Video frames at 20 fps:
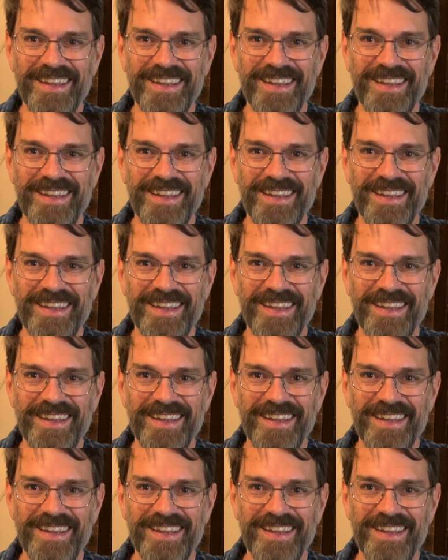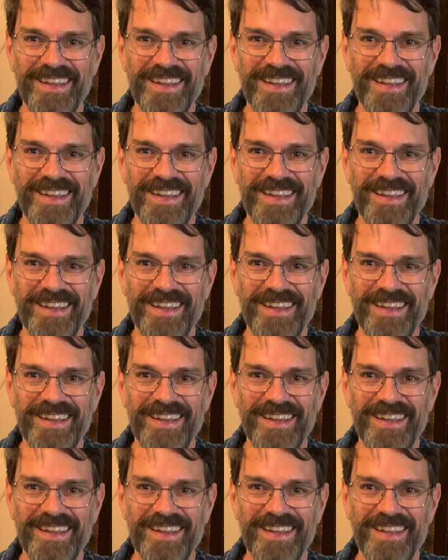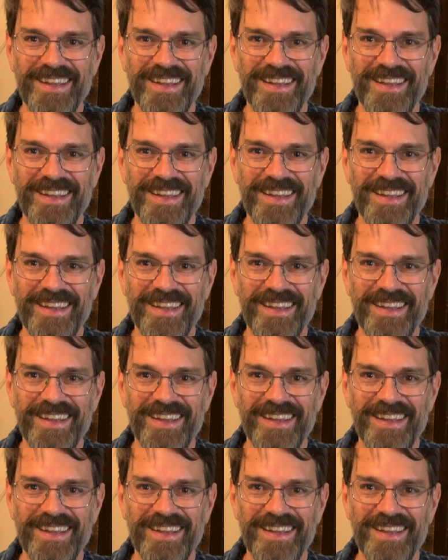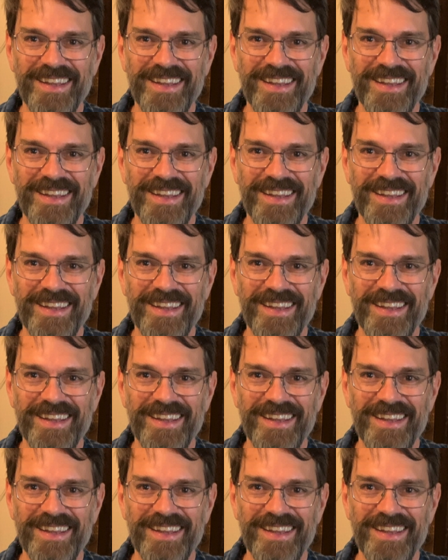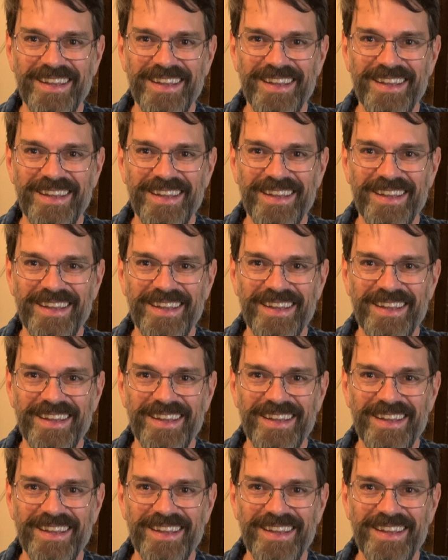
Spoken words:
The face doesn't move, so there is nothing to read.